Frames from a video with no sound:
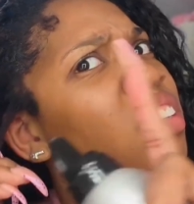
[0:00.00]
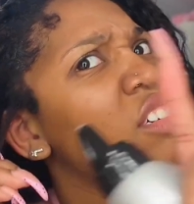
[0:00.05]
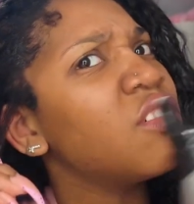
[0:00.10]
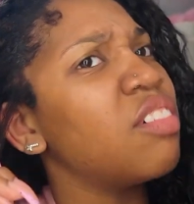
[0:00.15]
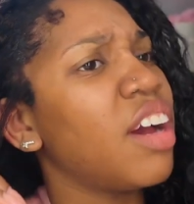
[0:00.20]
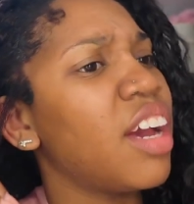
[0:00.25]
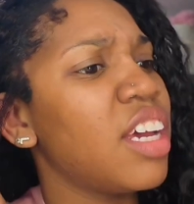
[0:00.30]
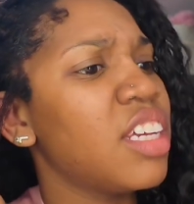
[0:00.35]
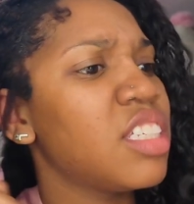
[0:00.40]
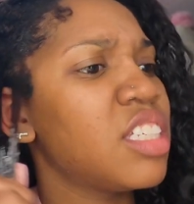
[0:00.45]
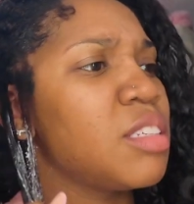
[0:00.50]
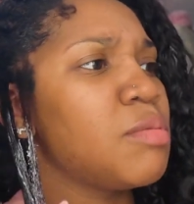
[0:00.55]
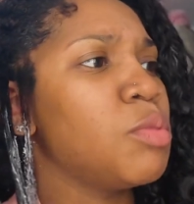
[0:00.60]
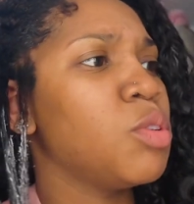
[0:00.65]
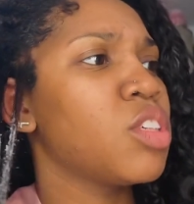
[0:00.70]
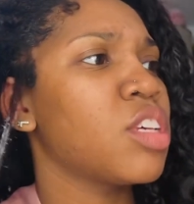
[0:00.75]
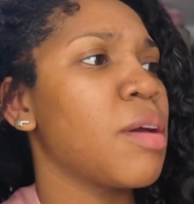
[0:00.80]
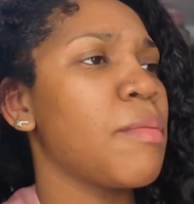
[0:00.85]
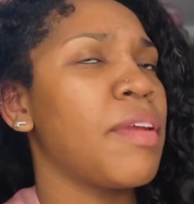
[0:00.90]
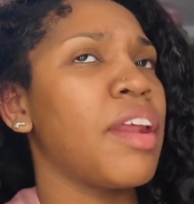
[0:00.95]
why is this
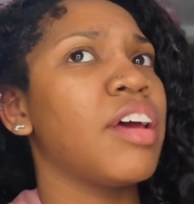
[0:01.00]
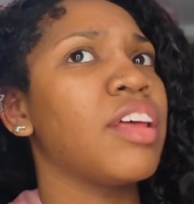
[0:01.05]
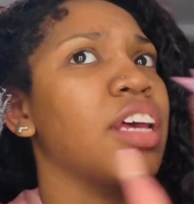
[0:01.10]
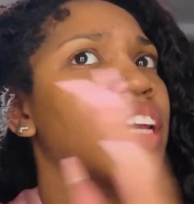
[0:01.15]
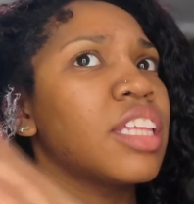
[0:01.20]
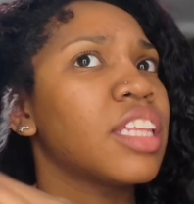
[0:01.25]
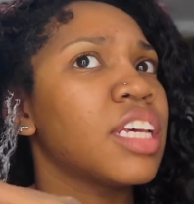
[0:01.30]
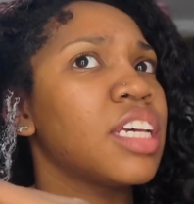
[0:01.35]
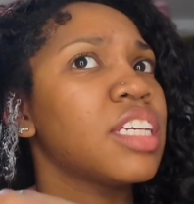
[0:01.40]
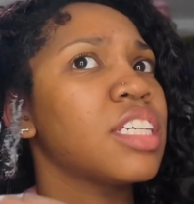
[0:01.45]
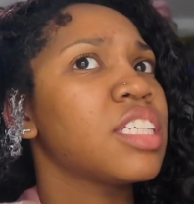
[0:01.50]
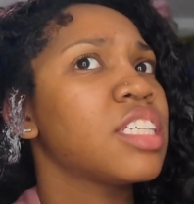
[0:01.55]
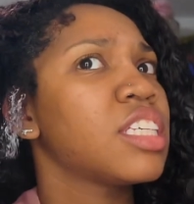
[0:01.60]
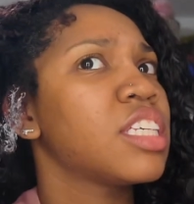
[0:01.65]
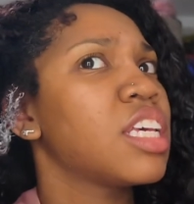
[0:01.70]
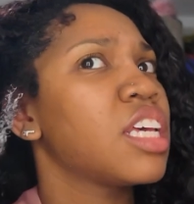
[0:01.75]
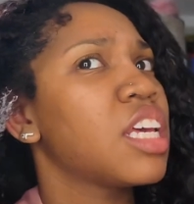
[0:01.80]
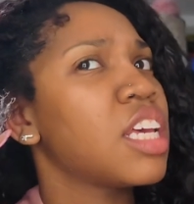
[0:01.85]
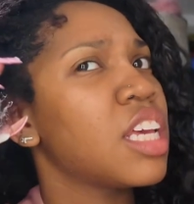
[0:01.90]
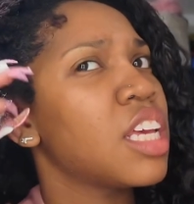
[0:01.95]
mousse coming out like
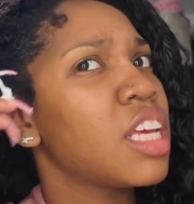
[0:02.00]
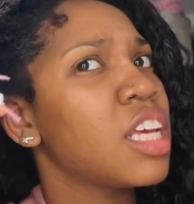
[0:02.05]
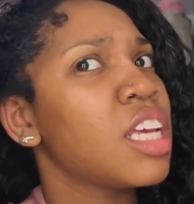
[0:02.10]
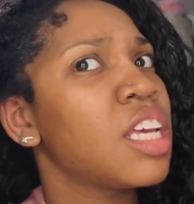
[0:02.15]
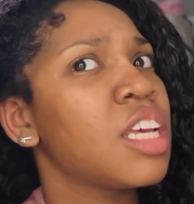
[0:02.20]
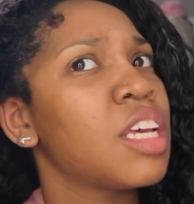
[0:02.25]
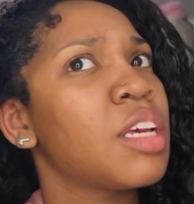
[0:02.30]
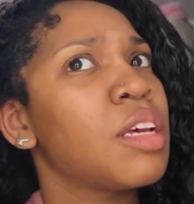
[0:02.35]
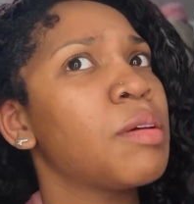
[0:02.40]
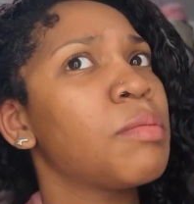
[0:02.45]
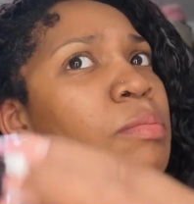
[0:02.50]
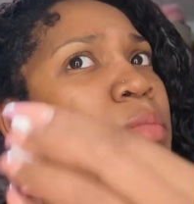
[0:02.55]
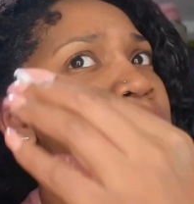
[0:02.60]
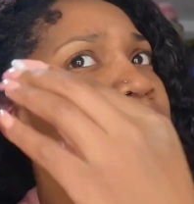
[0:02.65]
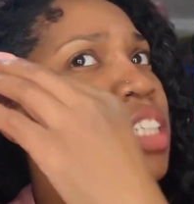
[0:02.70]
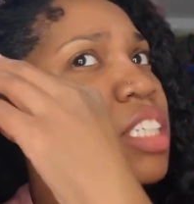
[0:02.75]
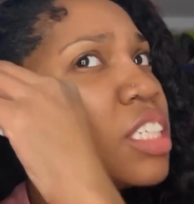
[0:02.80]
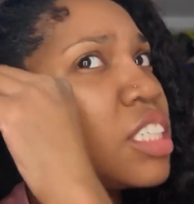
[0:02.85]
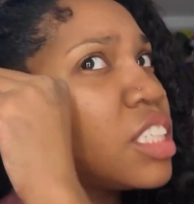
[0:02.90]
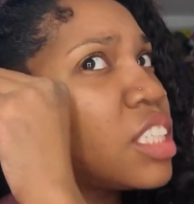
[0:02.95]
this? But
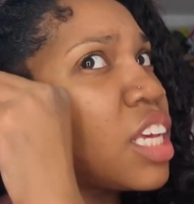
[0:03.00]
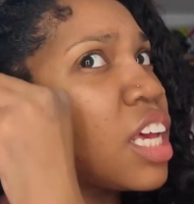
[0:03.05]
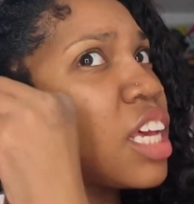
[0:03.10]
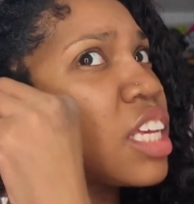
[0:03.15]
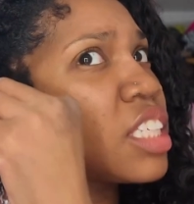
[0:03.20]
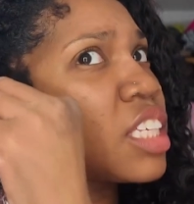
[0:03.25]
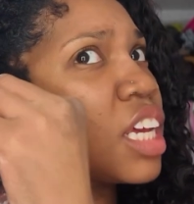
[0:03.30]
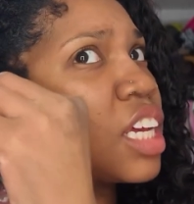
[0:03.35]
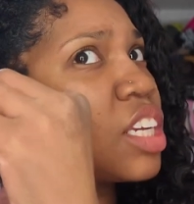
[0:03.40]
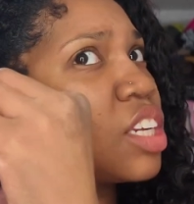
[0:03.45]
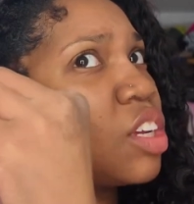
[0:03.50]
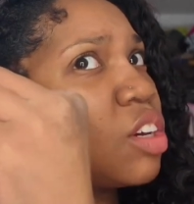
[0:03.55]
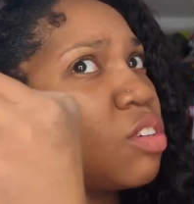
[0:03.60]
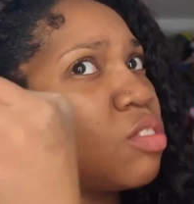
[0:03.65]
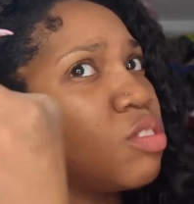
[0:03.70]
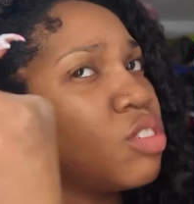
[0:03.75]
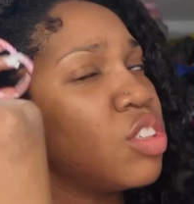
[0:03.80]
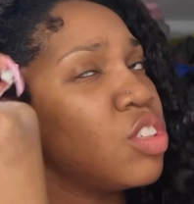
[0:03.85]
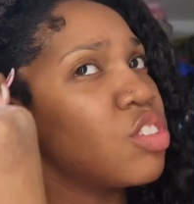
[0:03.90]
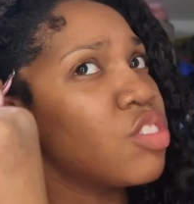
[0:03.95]
she says like
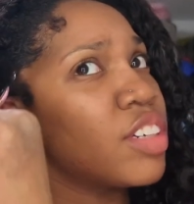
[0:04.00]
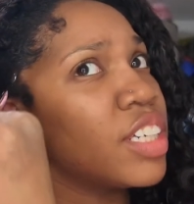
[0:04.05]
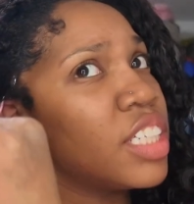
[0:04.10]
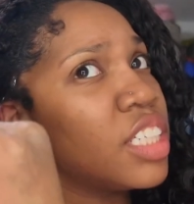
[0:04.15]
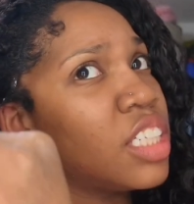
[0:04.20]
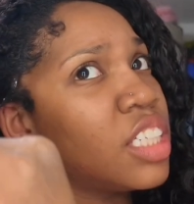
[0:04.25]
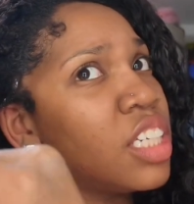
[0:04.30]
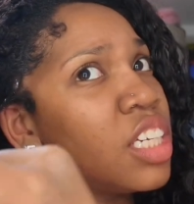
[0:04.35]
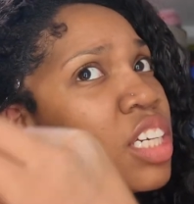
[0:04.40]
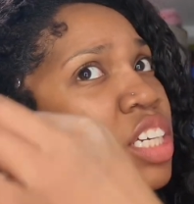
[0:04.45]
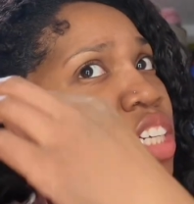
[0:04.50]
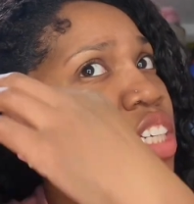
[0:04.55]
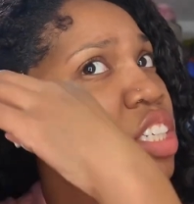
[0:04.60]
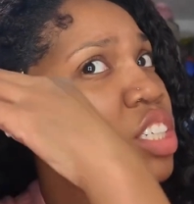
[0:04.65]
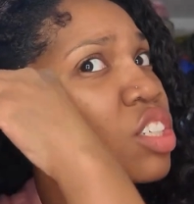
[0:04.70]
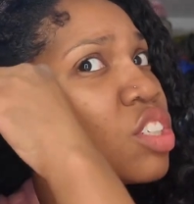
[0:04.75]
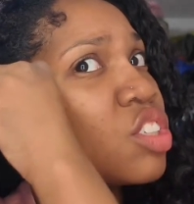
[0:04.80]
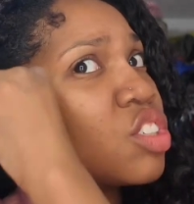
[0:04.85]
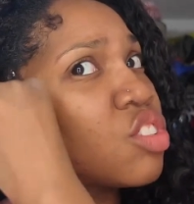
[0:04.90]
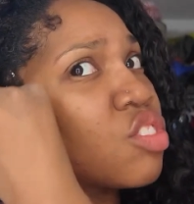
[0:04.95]
don't drench
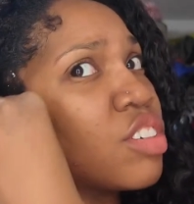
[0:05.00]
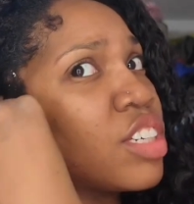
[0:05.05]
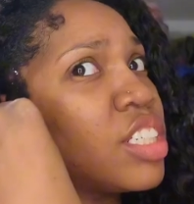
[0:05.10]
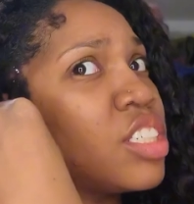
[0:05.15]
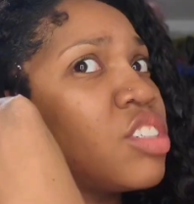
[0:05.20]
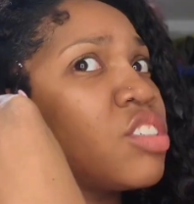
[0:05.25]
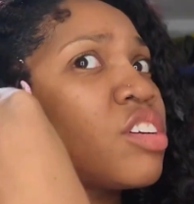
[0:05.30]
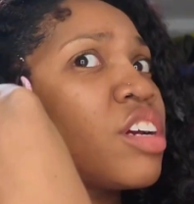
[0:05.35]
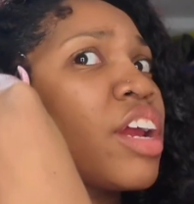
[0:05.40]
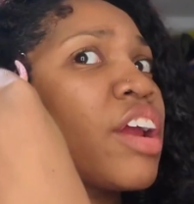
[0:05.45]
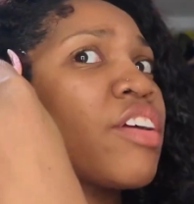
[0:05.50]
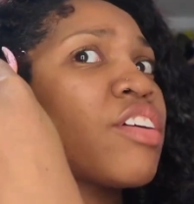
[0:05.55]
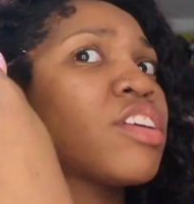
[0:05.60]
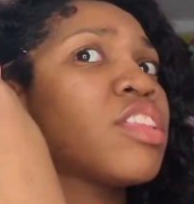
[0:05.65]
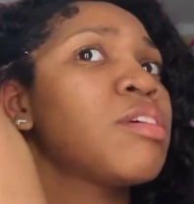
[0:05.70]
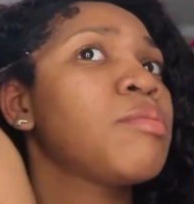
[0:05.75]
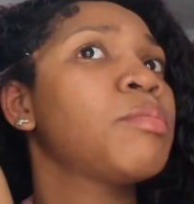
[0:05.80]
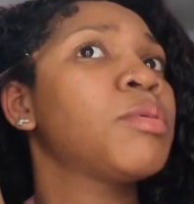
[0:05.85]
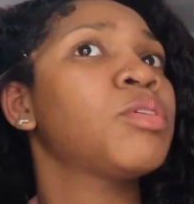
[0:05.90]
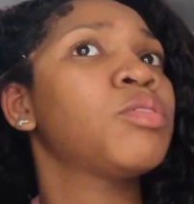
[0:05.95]
your hair in
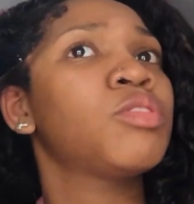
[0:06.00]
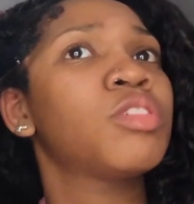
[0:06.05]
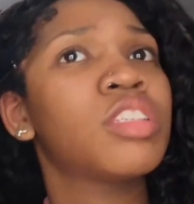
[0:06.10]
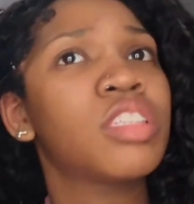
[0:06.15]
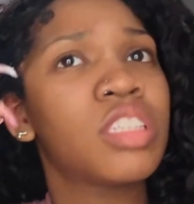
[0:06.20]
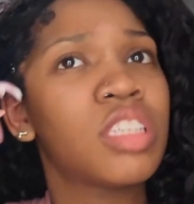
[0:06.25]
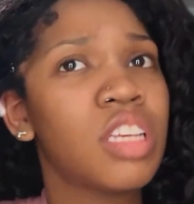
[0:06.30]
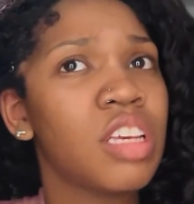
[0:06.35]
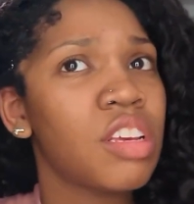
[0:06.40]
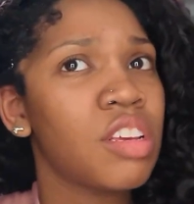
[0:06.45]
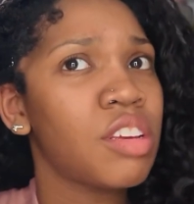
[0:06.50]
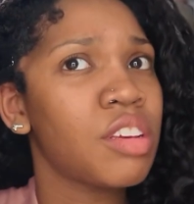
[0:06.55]
the mousse,